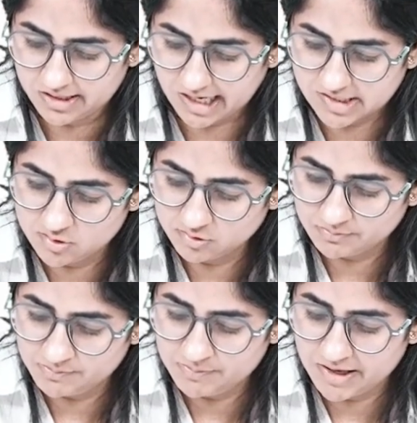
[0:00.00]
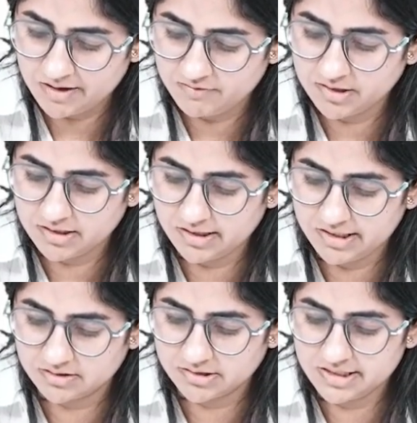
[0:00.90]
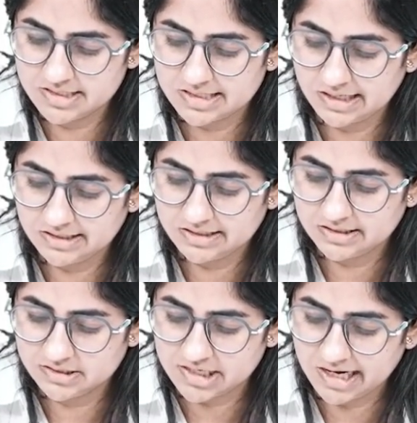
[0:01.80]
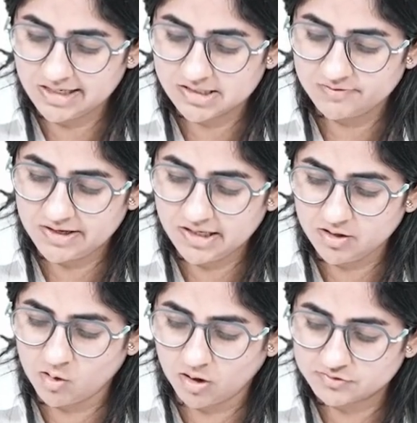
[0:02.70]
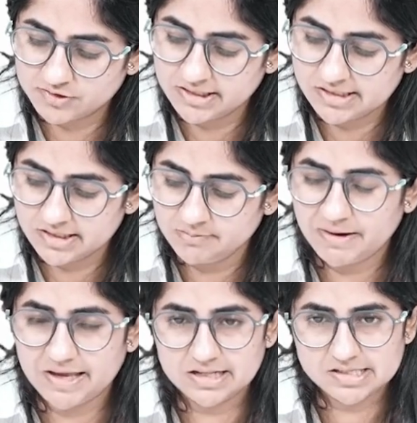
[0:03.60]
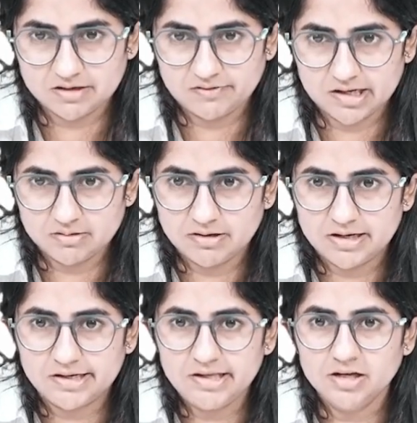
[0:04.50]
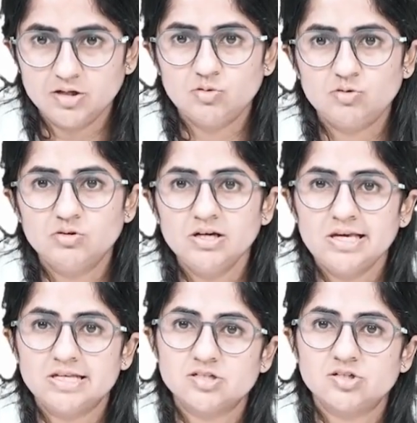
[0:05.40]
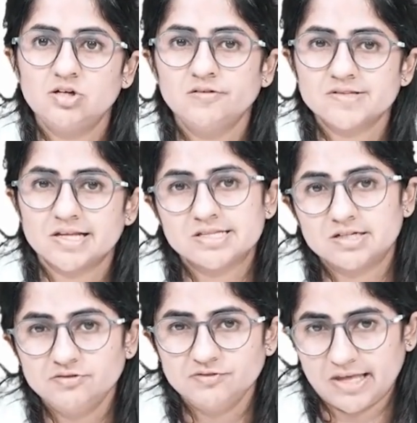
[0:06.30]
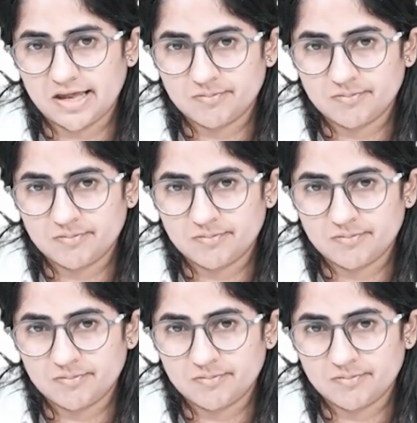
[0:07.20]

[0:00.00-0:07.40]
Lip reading: Assumed behavior here is that the child is feeling confident in parents' availability due to the history of sensitive care.